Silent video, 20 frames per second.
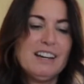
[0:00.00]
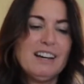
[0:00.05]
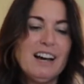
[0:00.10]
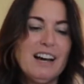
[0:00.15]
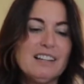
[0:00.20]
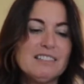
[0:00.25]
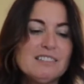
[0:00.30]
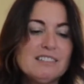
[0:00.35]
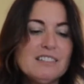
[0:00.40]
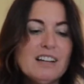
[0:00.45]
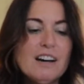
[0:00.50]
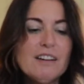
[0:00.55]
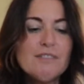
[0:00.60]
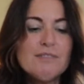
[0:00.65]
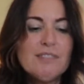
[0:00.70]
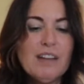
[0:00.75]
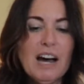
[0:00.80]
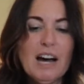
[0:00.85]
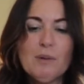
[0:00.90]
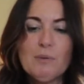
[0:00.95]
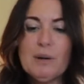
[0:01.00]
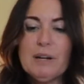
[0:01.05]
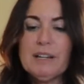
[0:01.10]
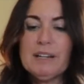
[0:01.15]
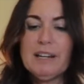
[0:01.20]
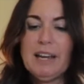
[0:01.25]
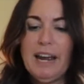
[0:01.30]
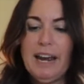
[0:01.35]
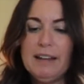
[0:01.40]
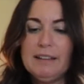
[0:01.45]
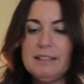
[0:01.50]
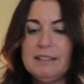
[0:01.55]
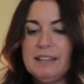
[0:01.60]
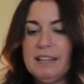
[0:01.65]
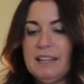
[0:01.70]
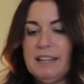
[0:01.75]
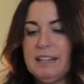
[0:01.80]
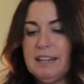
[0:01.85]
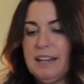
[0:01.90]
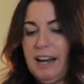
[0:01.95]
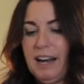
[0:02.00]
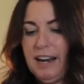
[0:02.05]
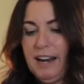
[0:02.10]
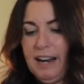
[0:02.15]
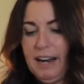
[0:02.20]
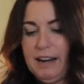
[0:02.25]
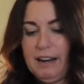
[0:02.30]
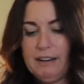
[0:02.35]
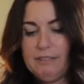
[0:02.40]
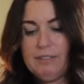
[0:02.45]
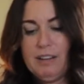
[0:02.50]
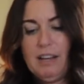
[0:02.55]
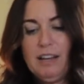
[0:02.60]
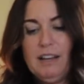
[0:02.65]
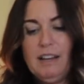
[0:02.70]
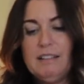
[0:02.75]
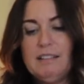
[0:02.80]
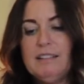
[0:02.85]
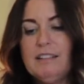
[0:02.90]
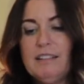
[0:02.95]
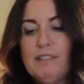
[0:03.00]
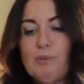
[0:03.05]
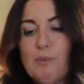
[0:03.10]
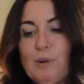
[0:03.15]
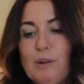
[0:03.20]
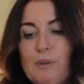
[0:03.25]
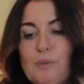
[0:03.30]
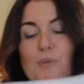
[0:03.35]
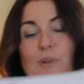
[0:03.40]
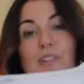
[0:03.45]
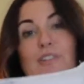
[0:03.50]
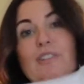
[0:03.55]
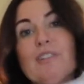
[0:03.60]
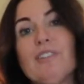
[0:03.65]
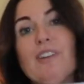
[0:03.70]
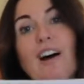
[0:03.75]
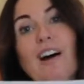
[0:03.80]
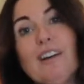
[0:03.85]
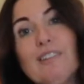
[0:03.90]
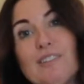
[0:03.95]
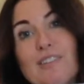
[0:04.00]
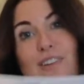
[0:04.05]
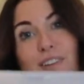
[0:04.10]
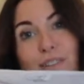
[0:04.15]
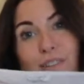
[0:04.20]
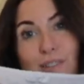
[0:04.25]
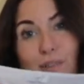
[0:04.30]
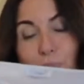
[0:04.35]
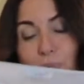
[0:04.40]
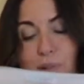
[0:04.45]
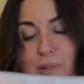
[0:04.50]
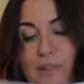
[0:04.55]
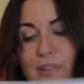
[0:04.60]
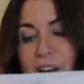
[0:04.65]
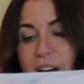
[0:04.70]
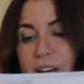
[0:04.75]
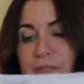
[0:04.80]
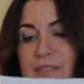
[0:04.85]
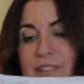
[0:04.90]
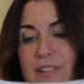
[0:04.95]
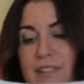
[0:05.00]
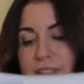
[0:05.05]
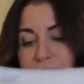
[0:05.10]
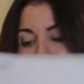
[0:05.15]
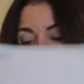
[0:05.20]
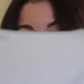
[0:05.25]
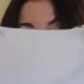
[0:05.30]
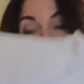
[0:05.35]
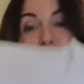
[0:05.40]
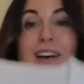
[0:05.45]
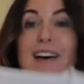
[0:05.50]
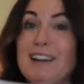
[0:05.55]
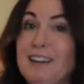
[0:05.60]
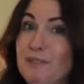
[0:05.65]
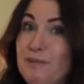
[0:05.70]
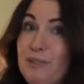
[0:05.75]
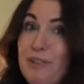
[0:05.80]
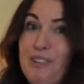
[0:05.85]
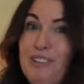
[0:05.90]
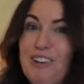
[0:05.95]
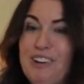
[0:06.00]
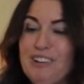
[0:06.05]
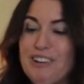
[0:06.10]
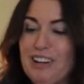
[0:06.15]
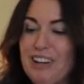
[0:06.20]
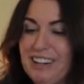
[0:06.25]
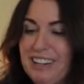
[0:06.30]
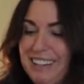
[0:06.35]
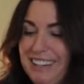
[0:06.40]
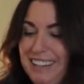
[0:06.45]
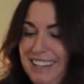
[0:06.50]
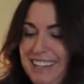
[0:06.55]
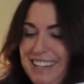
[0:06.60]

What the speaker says: I love that one. And then I have this one, which is also super soft because I've had it for so long,